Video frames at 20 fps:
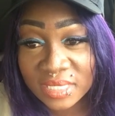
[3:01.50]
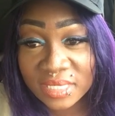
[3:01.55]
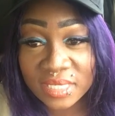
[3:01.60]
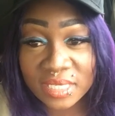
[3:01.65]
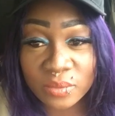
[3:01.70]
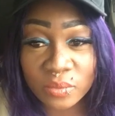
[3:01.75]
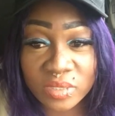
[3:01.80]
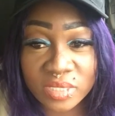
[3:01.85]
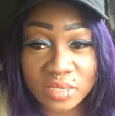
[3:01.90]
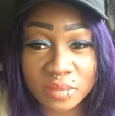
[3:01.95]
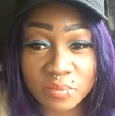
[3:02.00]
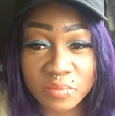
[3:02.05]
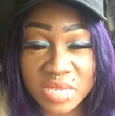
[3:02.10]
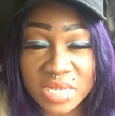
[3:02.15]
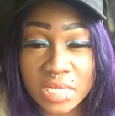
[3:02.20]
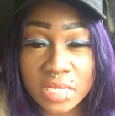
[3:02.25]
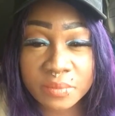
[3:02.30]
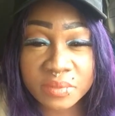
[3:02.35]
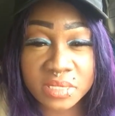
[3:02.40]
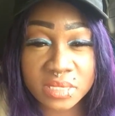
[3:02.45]
He was
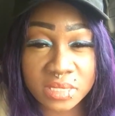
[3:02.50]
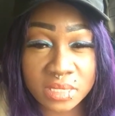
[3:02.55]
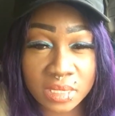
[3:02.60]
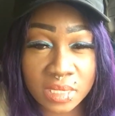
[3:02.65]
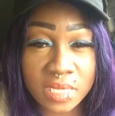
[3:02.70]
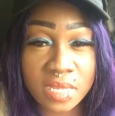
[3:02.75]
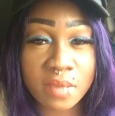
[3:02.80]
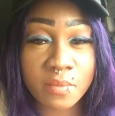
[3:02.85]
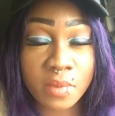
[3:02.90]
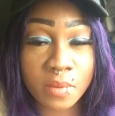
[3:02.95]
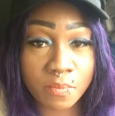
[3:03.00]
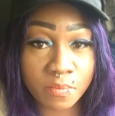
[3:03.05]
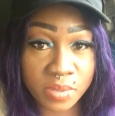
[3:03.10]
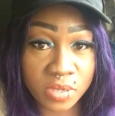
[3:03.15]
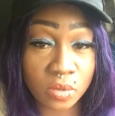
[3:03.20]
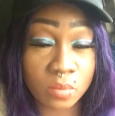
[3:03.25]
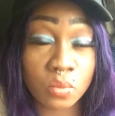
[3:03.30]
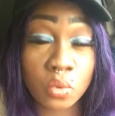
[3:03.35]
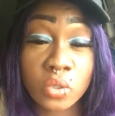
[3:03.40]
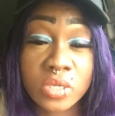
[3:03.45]
medium slim
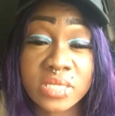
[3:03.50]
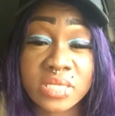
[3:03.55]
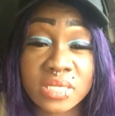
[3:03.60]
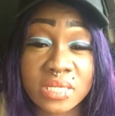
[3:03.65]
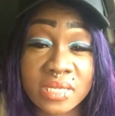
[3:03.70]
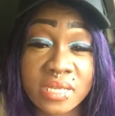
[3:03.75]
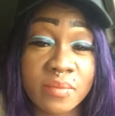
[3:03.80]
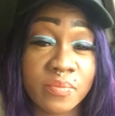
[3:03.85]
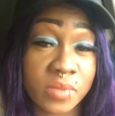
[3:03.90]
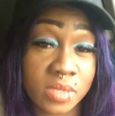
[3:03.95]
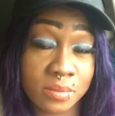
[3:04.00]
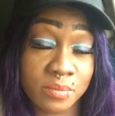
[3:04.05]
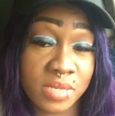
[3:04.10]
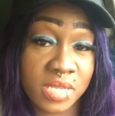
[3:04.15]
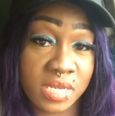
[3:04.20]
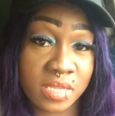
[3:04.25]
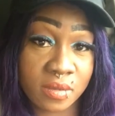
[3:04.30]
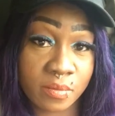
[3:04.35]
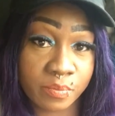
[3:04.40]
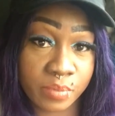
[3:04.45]
built, more slim than
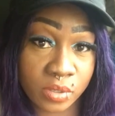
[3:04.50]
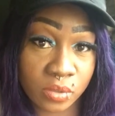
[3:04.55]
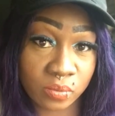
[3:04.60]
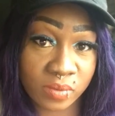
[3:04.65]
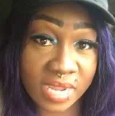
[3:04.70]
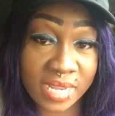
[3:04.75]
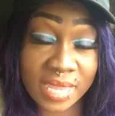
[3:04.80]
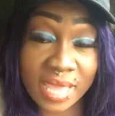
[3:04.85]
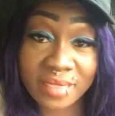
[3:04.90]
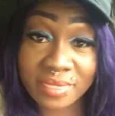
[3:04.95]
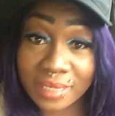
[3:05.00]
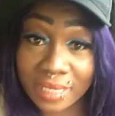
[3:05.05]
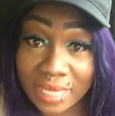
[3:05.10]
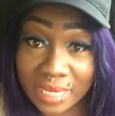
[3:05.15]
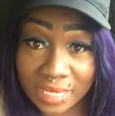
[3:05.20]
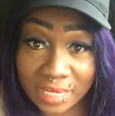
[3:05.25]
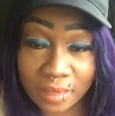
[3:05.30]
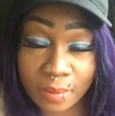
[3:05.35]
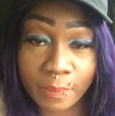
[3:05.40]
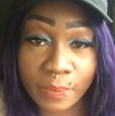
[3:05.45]
medium built, right?
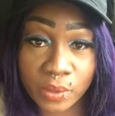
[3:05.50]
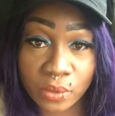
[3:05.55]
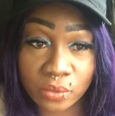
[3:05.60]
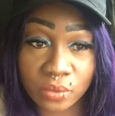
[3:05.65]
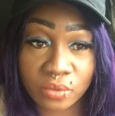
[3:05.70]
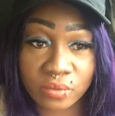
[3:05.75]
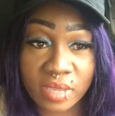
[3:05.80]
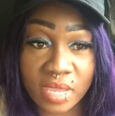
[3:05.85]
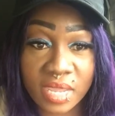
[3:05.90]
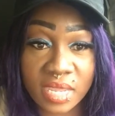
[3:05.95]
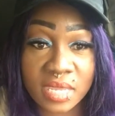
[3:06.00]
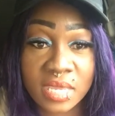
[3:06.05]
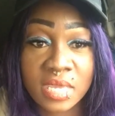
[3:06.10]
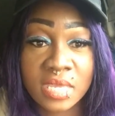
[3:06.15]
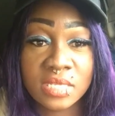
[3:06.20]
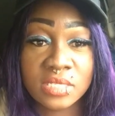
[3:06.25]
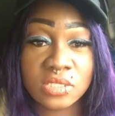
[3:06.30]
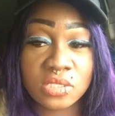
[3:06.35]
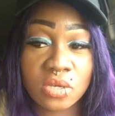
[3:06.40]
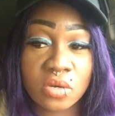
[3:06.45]
Athletic built, okay?
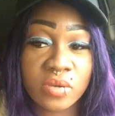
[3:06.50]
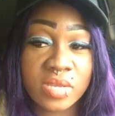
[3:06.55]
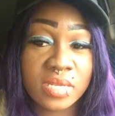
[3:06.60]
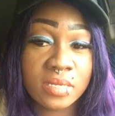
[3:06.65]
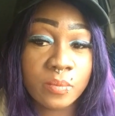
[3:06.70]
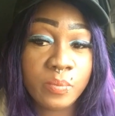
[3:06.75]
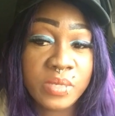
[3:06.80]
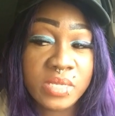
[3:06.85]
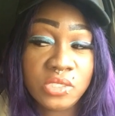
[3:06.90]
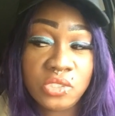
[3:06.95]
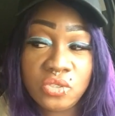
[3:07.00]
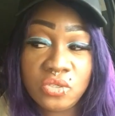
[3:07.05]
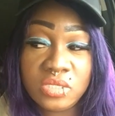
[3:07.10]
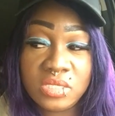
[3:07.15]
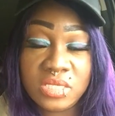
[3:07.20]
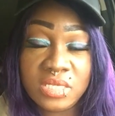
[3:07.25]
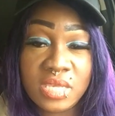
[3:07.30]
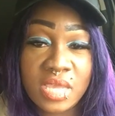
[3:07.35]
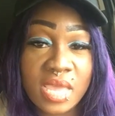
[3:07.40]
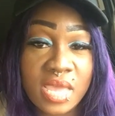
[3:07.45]
So in the
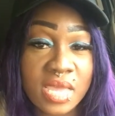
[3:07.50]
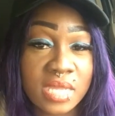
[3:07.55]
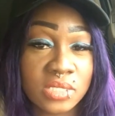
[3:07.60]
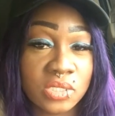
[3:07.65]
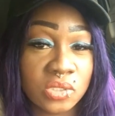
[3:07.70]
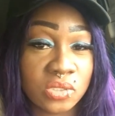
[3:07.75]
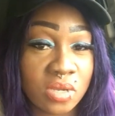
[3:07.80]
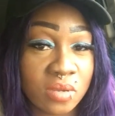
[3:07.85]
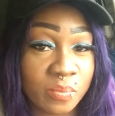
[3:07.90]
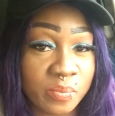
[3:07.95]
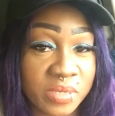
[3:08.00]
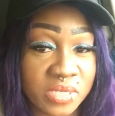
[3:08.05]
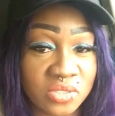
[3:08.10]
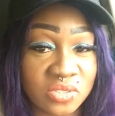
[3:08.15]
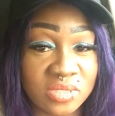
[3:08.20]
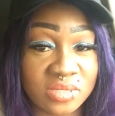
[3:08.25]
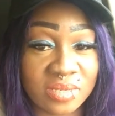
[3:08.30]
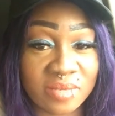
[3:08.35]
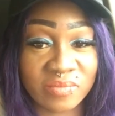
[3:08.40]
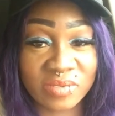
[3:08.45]
pictures he had, you know,
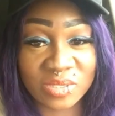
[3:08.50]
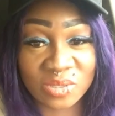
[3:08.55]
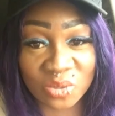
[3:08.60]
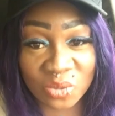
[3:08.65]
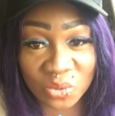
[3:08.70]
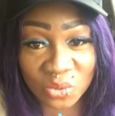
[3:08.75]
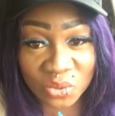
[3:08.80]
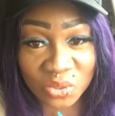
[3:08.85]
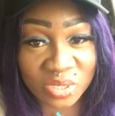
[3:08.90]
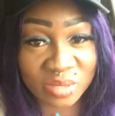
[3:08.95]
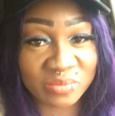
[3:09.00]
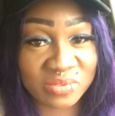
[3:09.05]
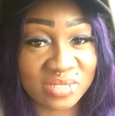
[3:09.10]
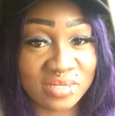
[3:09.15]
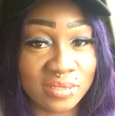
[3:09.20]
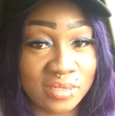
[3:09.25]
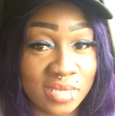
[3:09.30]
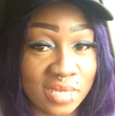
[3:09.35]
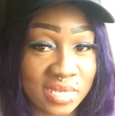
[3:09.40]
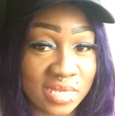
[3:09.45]
pictures of his
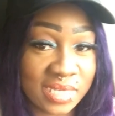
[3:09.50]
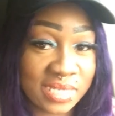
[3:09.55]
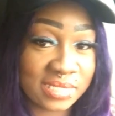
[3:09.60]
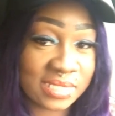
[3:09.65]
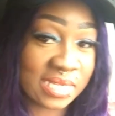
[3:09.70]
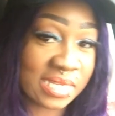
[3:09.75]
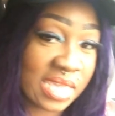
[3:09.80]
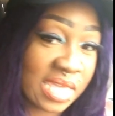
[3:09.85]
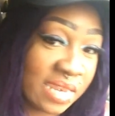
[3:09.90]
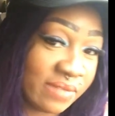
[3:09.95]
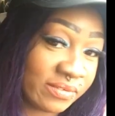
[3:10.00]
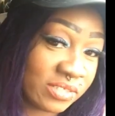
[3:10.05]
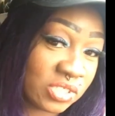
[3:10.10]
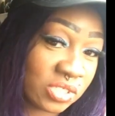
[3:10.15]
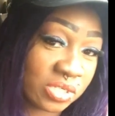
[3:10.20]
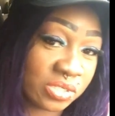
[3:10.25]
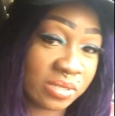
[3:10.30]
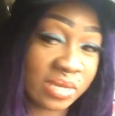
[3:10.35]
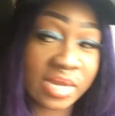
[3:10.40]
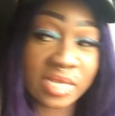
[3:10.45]
arms, guns. I can't even
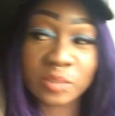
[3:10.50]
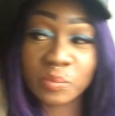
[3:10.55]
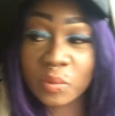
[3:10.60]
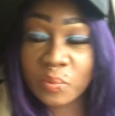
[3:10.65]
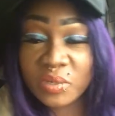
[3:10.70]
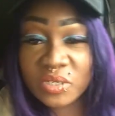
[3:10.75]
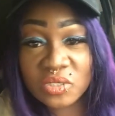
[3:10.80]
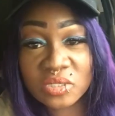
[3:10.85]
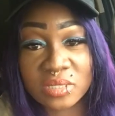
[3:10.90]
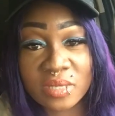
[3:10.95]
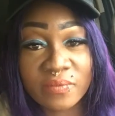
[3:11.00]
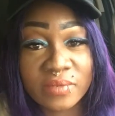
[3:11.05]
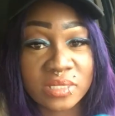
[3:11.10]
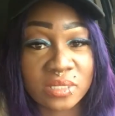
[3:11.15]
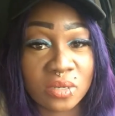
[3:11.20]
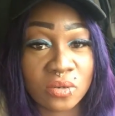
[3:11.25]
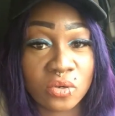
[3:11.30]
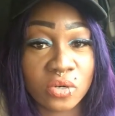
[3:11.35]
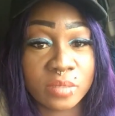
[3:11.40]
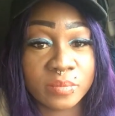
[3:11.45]
show you guys, but pictures of
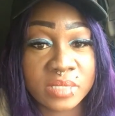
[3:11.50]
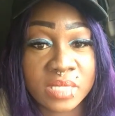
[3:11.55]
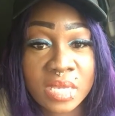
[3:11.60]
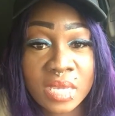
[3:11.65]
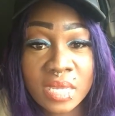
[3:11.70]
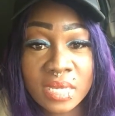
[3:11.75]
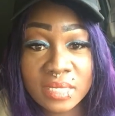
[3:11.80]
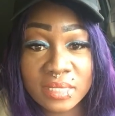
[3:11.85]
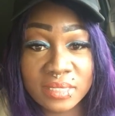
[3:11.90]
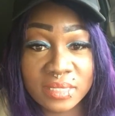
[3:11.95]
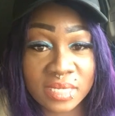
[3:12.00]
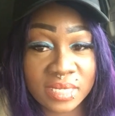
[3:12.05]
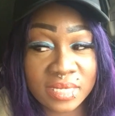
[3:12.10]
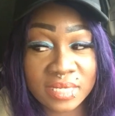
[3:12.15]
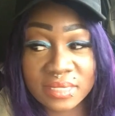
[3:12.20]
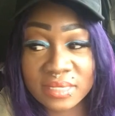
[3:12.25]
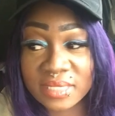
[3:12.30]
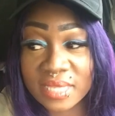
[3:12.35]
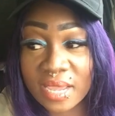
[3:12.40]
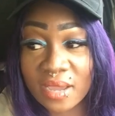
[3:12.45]
his arms,
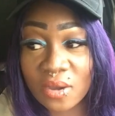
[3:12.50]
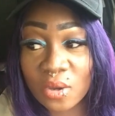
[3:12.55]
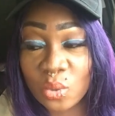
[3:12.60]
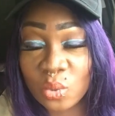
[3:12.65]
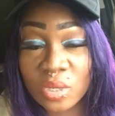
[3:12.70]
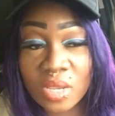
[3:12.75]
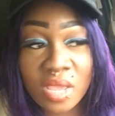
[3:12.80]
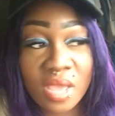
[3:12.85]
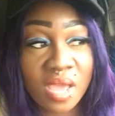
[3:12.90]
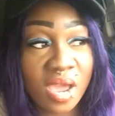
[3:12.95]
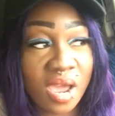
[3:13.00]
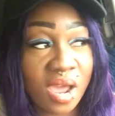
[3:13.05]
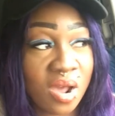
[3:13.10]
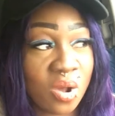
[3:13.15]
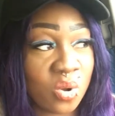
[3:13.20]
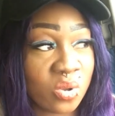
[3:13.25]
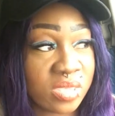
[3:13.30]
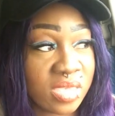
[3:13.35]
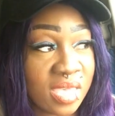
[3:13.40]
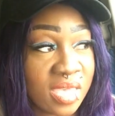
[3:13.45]
guns out,
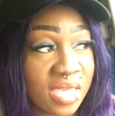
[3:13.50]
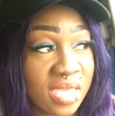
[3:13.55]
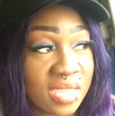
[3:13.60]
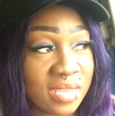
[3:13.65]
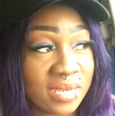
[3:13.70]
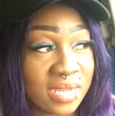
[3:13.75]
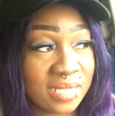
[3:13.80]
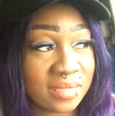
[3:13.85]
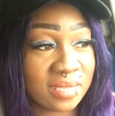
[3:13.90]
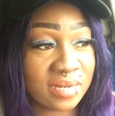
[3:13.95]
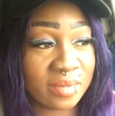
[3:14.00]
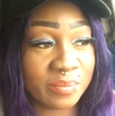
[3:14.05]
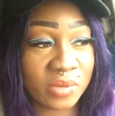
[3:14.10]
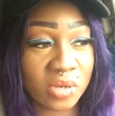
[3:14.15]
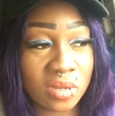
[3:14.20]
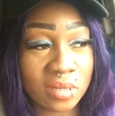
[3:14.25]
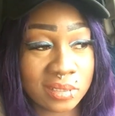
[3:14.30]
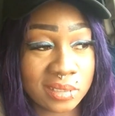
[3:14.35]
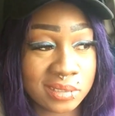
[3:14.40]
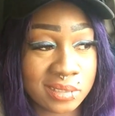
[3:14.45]
okay? Not that I'm
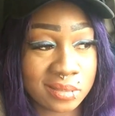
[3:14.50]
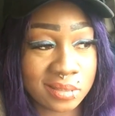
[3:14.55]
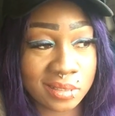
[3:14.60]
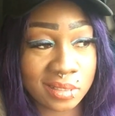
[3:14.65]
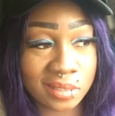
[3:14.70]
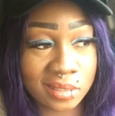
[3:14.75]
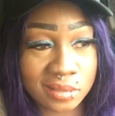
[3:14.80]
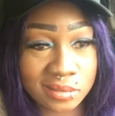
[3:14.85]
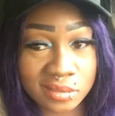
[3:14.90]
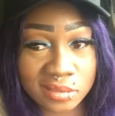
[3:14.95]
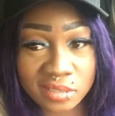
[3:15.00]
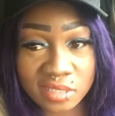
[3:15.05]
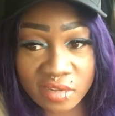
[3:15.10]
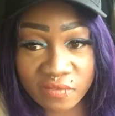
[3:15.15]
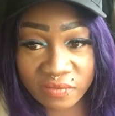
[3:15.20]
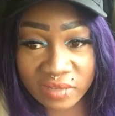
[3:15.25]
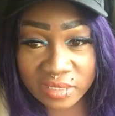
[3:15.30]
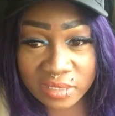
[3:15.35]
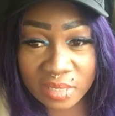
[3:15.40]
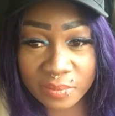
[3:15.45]
all into the guns and
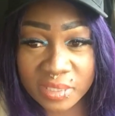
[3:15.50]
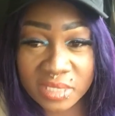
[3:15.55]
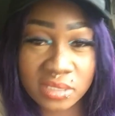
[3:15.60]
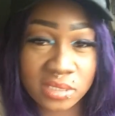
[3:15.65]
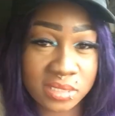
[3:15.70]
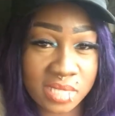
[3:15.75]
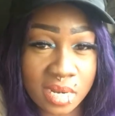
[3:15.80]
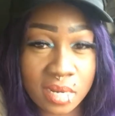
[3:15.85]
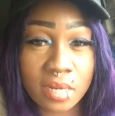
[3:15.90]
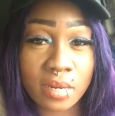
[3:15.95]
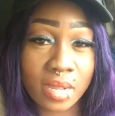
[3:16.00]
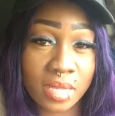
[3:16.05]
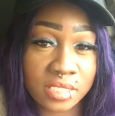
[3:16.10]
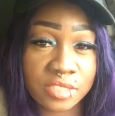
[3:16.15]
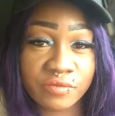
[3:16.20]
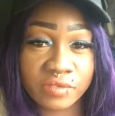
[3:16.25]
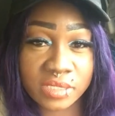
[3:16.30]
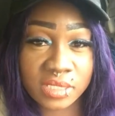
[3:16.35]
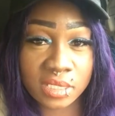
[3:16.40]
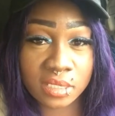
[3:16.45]
stuff like that, but he just had a
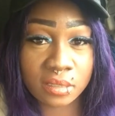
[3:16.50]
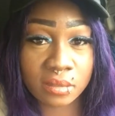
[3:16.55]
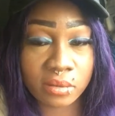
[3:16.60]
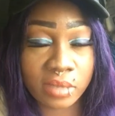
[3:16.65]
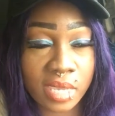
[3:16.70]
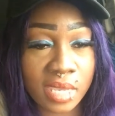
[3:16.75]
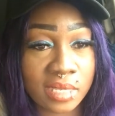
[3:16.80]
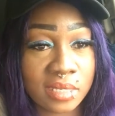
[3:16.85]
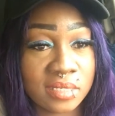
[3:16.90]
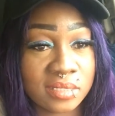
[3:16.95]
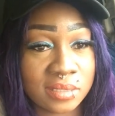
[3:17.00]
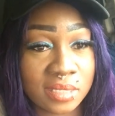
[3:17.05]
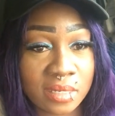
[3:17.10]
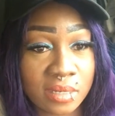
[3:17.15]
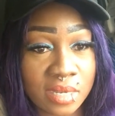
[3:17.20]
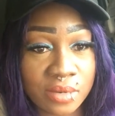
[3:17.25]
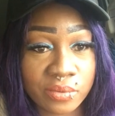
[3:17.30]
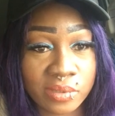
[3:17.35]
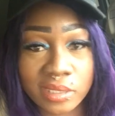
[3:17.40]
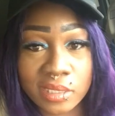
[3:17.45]
nice physique, okay? Because
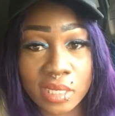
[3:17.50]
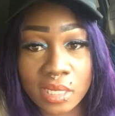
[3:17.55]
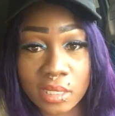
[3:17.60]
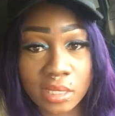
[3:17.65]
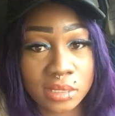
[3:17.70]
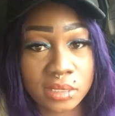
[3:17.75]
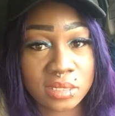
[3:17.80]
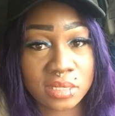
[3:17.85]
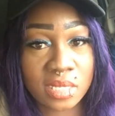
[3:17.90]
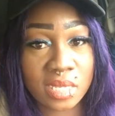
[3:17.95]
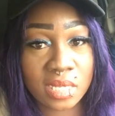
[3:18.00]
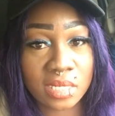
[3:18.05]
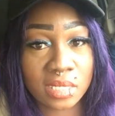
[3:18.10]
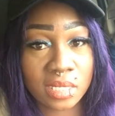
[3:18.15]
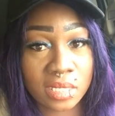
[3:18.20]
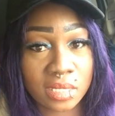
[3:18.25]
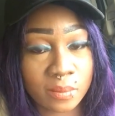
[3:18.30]
I really ain't into that.